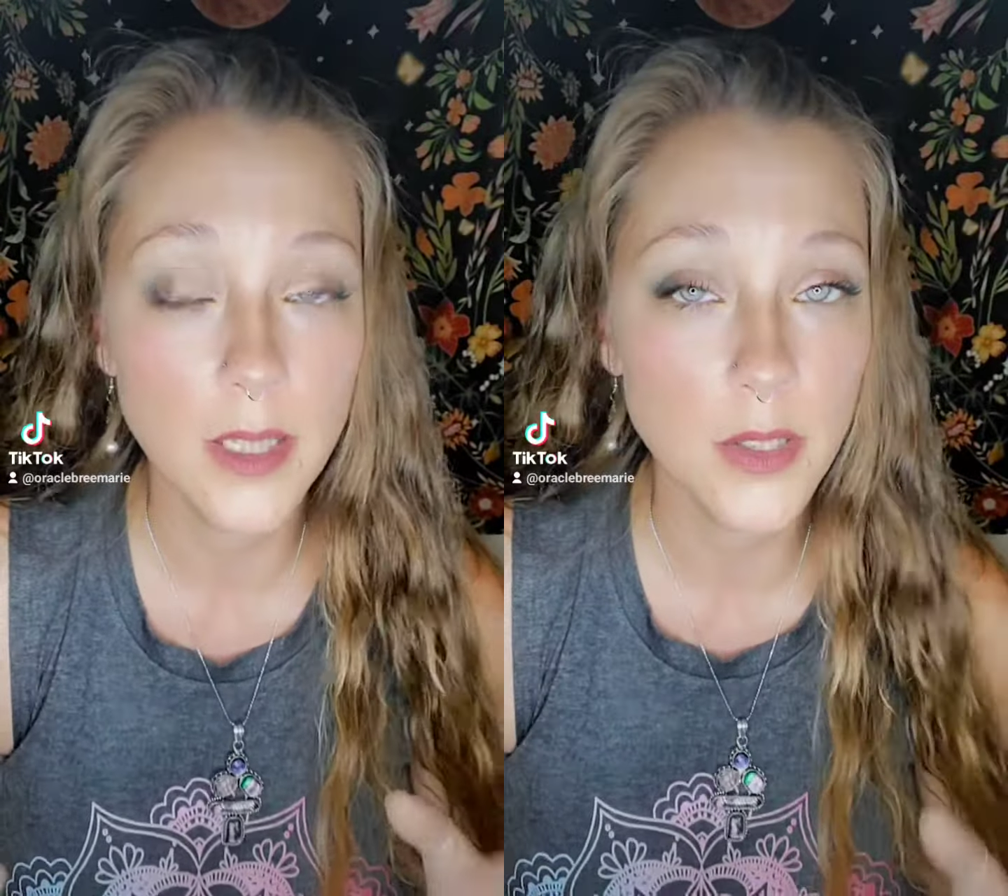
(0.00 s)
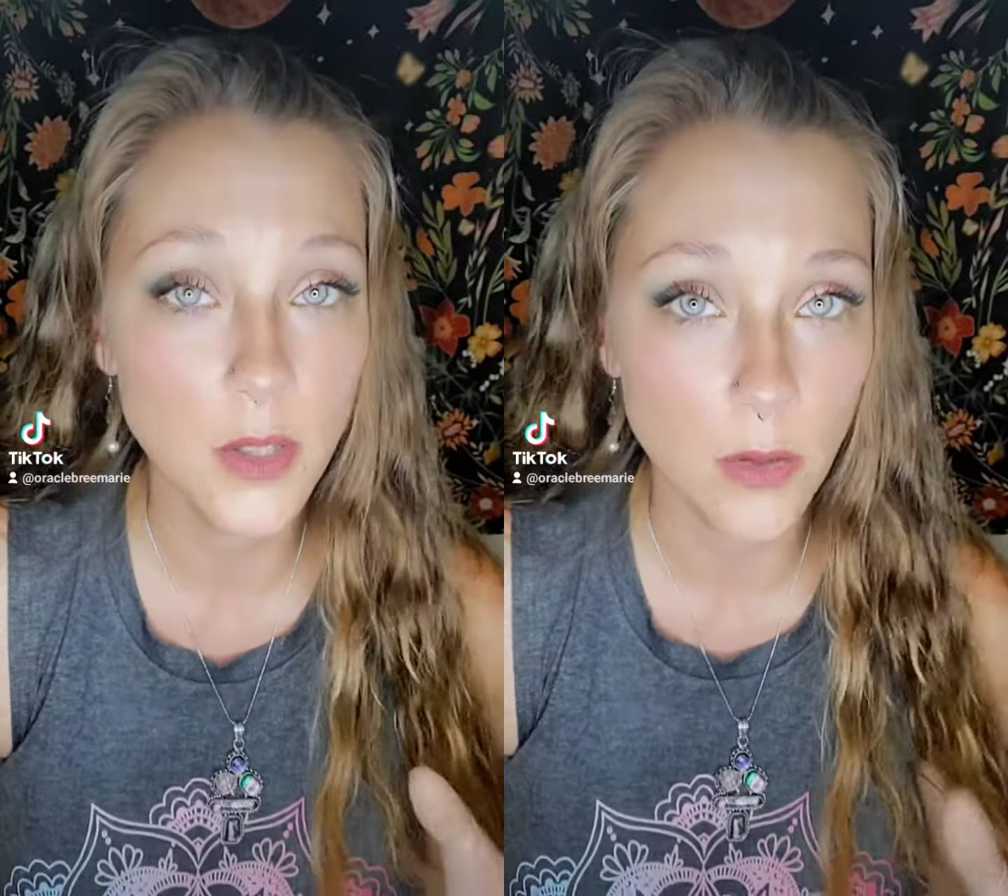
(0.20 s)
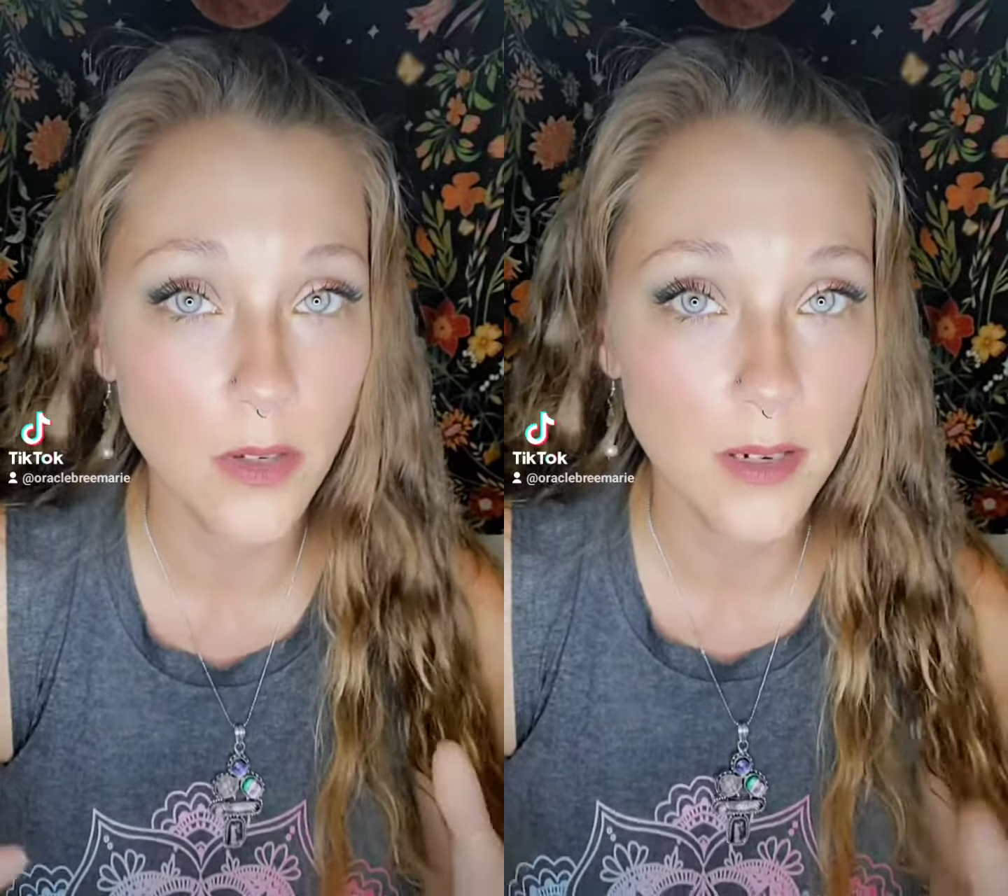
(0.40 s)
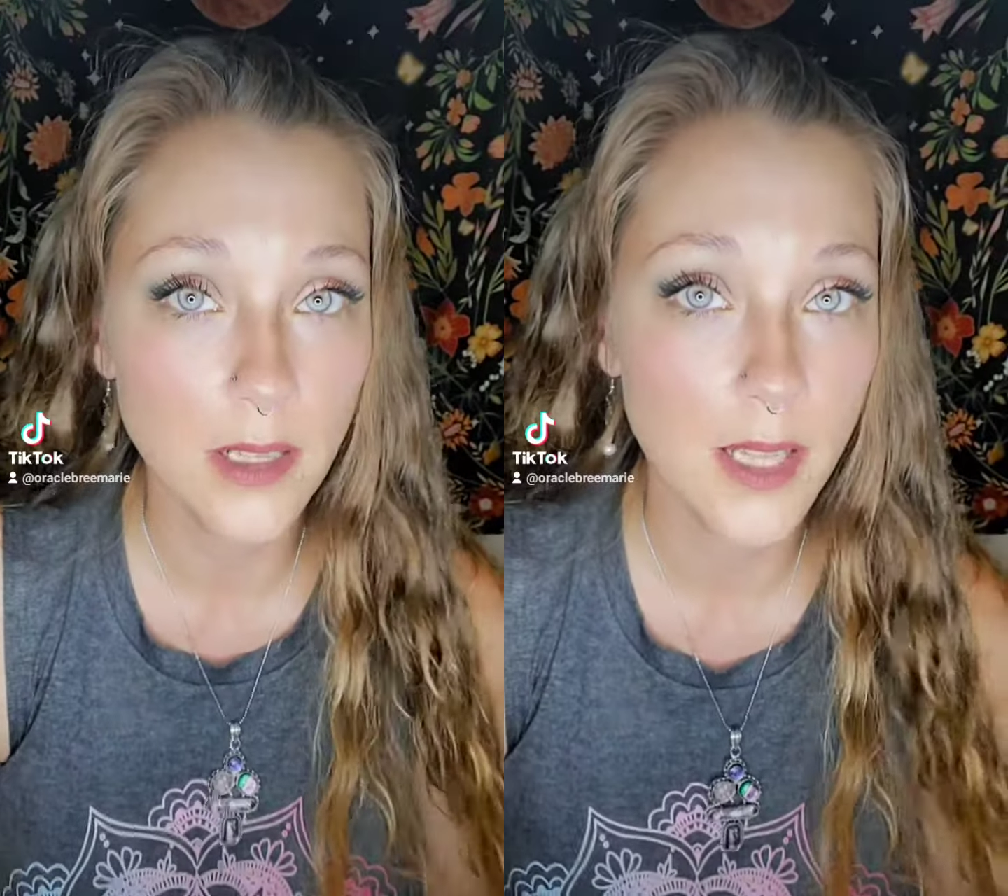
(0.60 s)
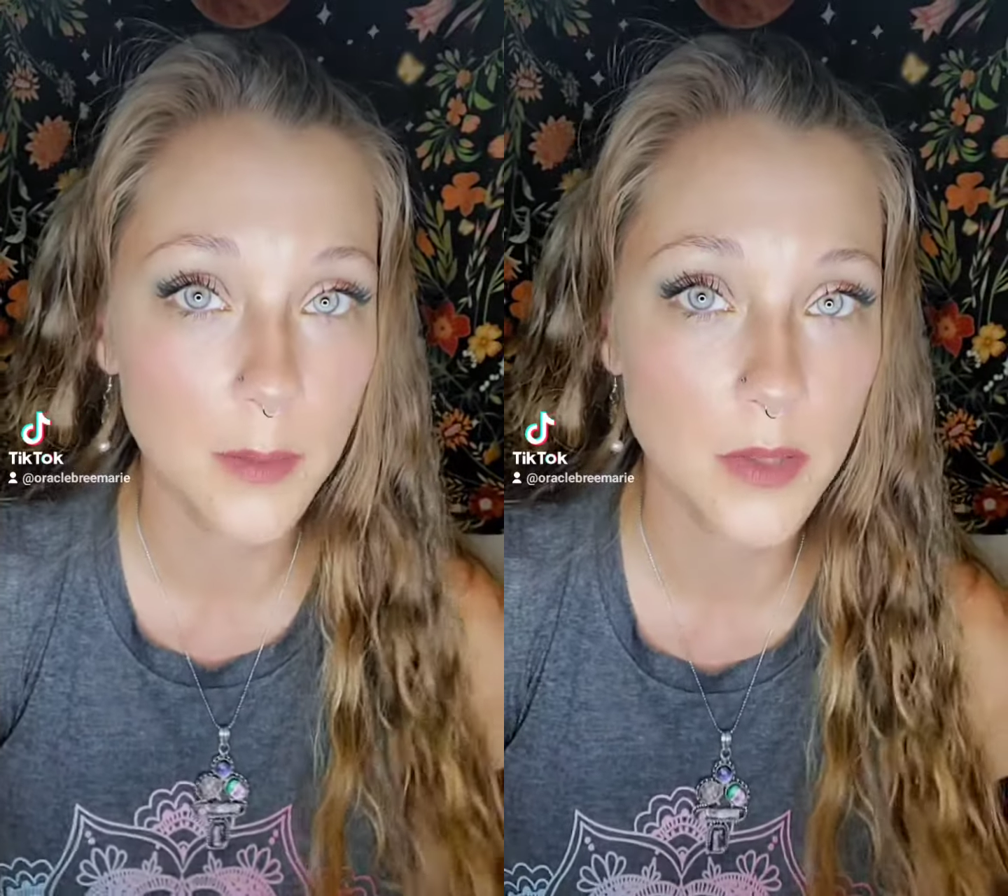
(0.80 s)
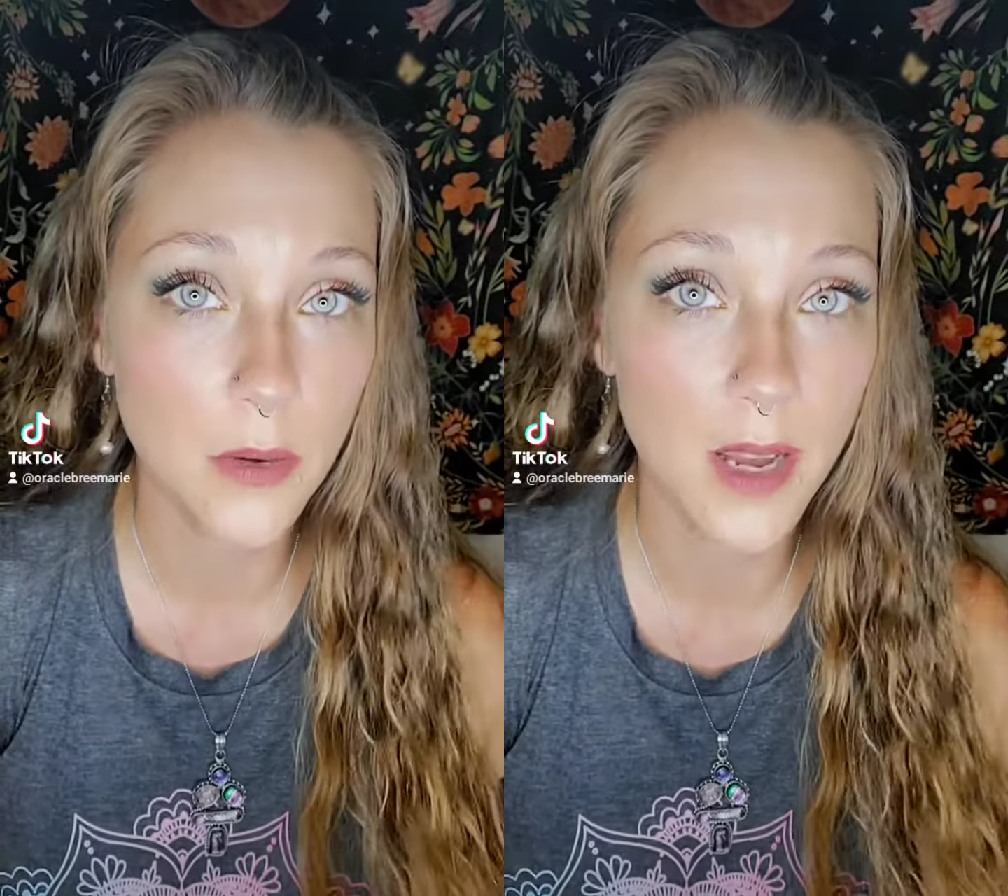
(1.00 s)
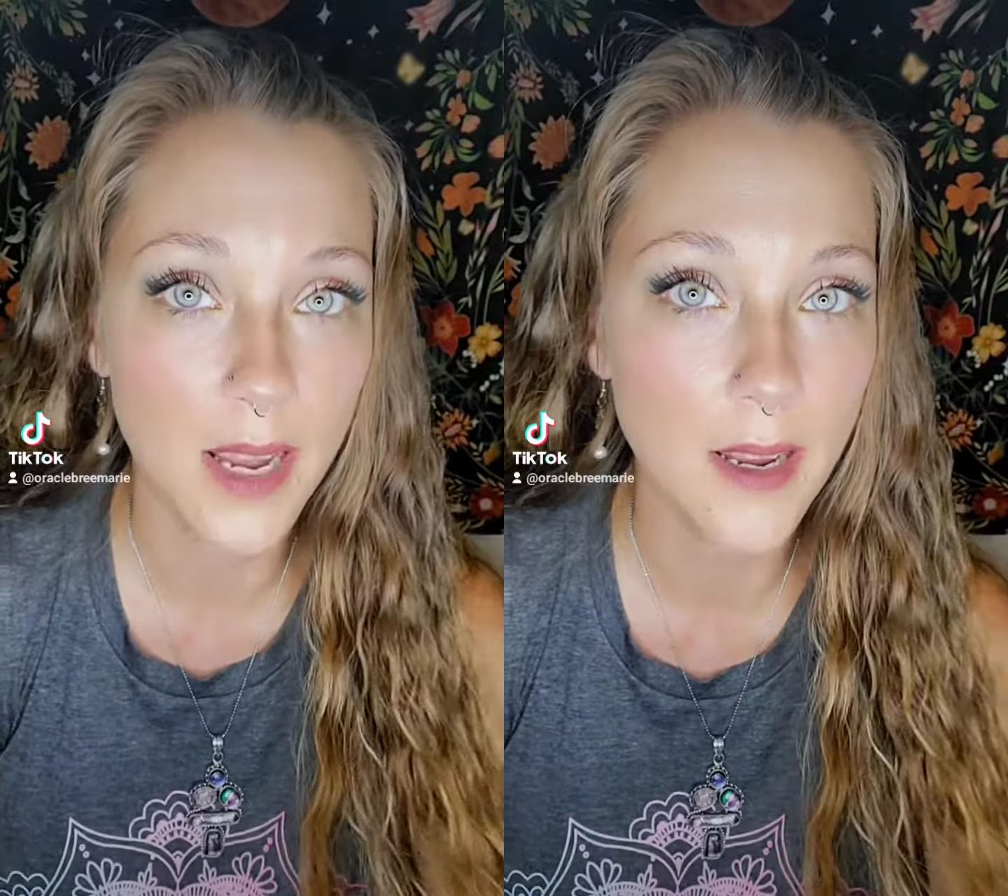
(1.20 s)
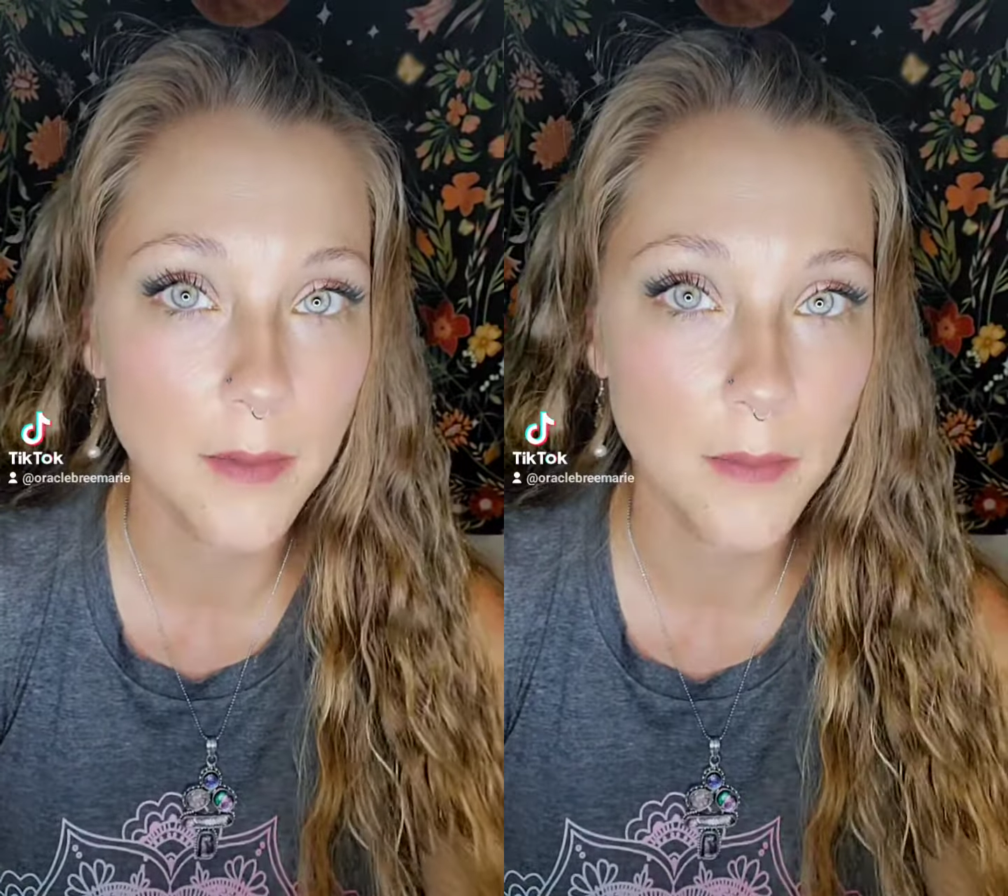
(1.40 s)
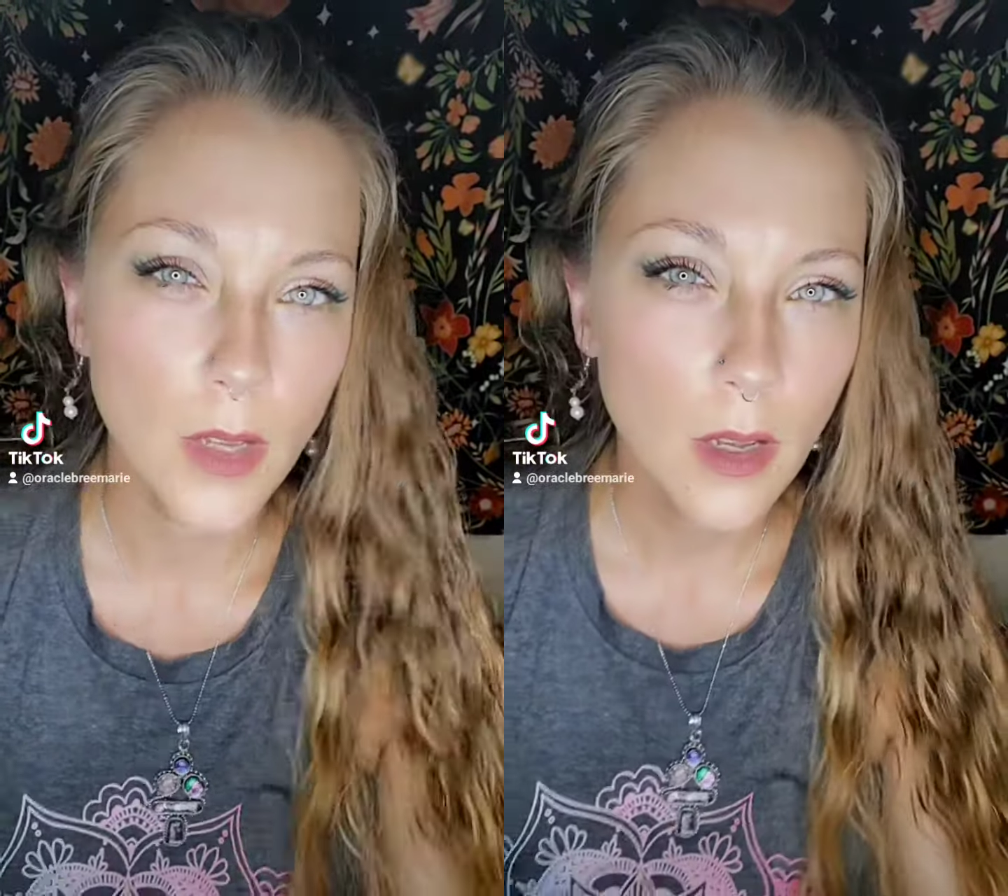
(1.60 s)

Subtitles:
this solar eclipse, okay?